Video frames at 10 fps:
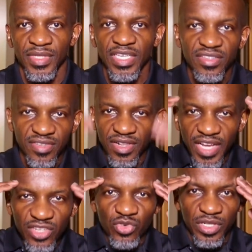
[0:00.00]

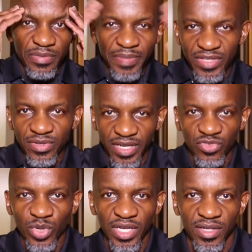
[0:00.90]
Intellectually better
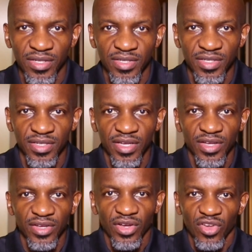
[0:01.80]
as well.
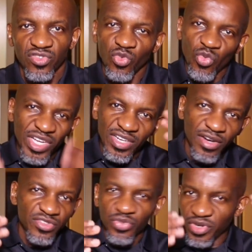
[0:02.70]
So we
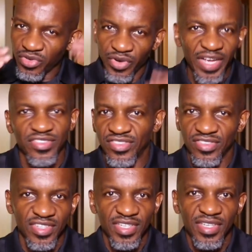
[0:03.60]
can't regress